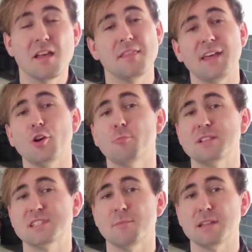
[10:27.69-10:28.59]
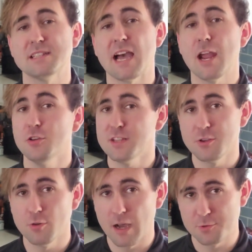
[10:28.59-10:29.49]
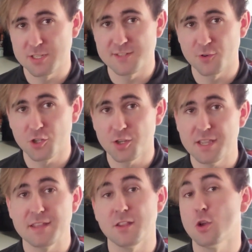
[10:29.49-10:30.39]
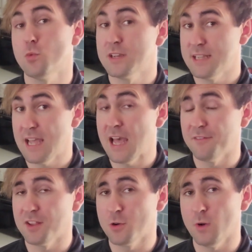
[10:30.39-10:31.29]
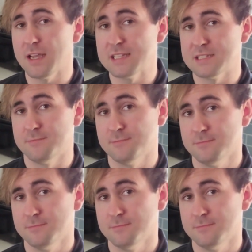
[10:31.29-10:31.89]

That opens up entirely new options for cooking that you wouldn't have otherwise.